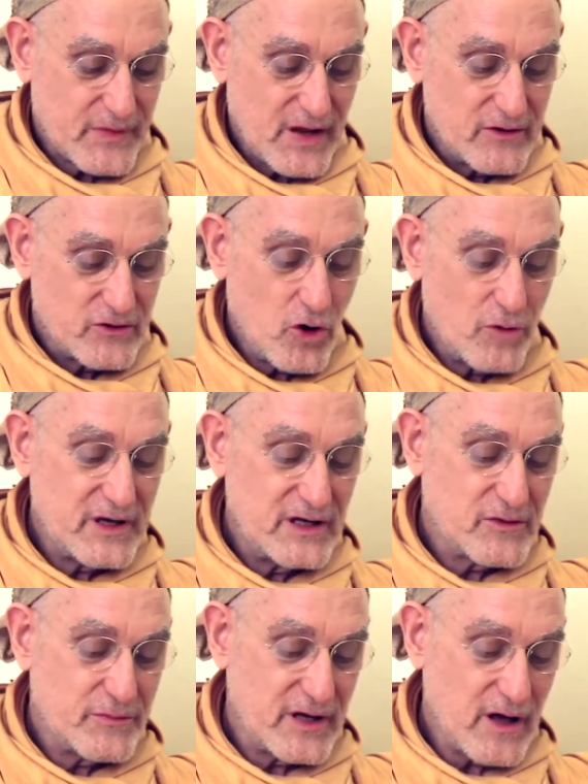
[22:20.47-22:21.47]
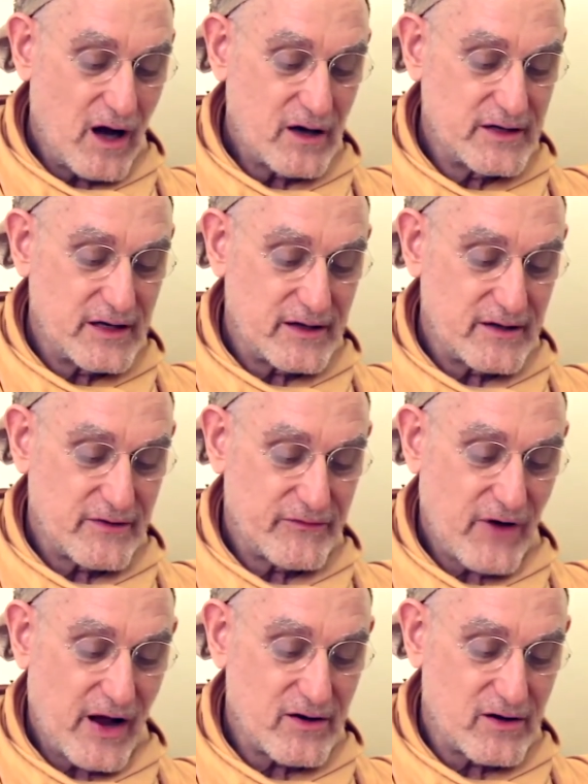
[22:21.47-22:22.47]
Know me to be Agni, the
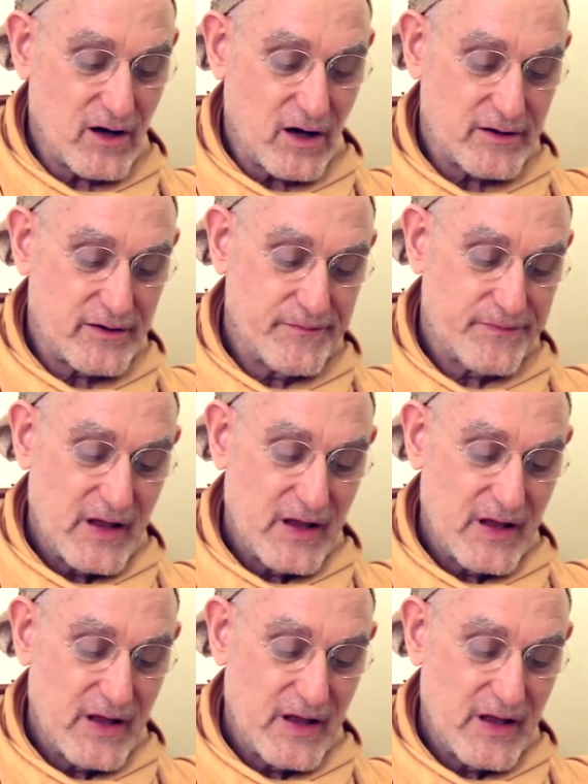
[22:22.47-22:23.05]
fire god.